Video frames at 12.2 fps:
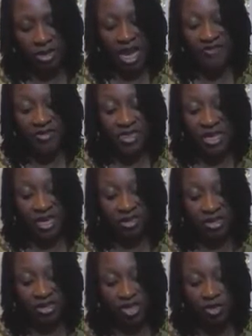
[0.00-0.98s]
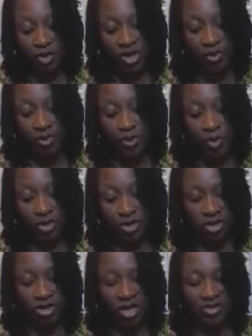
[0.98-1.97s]
everything else is equally
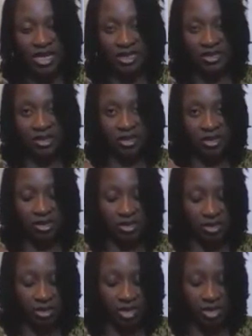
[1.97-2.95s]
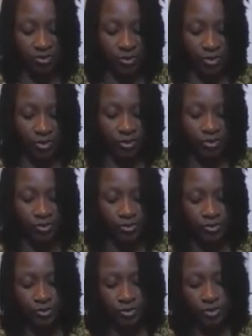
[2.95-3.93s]
important. That's a teaspoon.
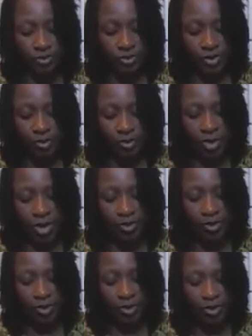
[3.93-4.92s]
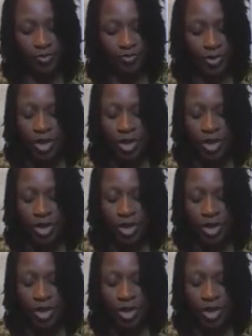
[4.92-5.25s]
Put a little bit more.